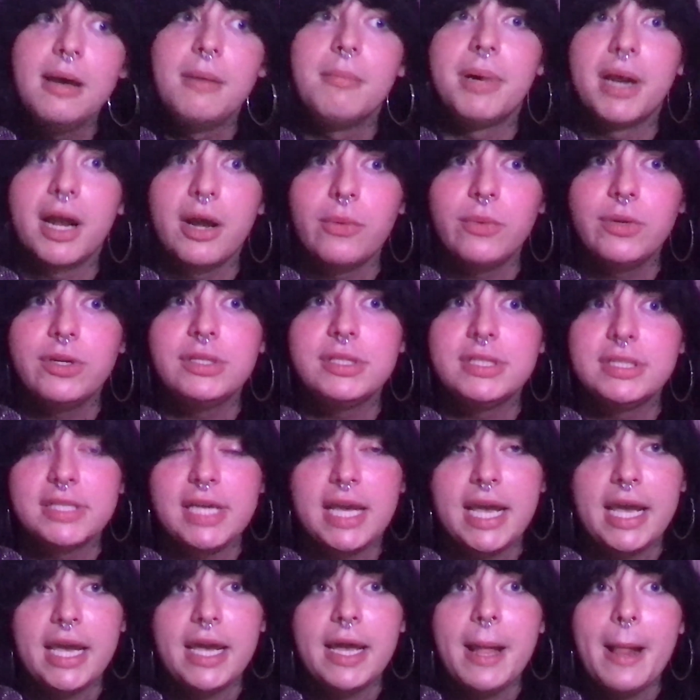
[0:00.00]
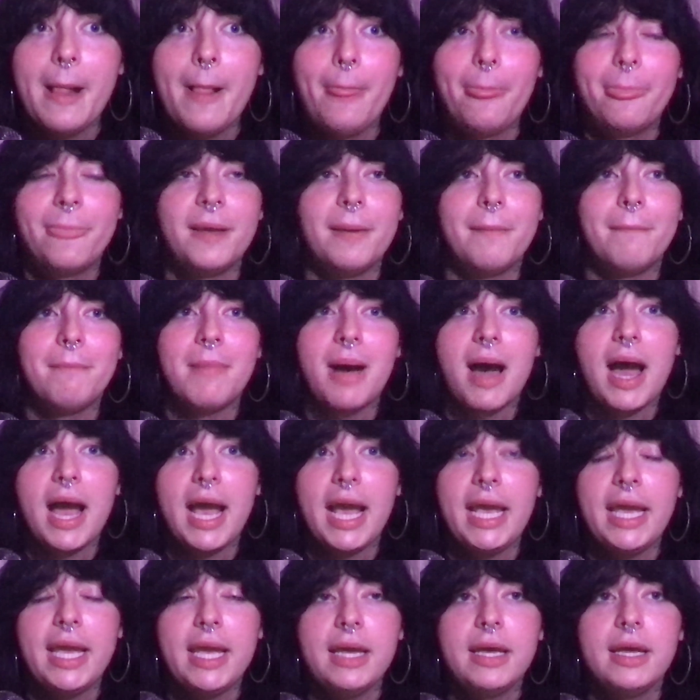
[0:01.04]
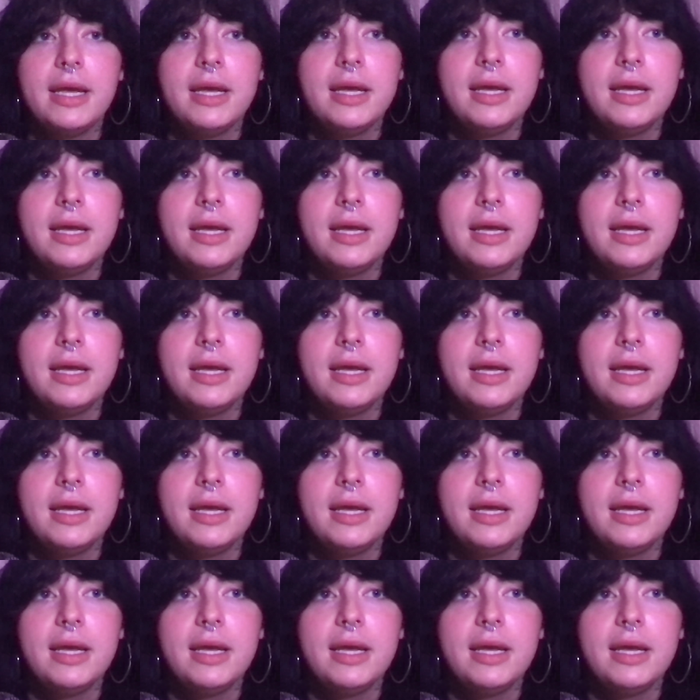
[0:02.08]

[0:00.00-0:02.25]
But I will say that my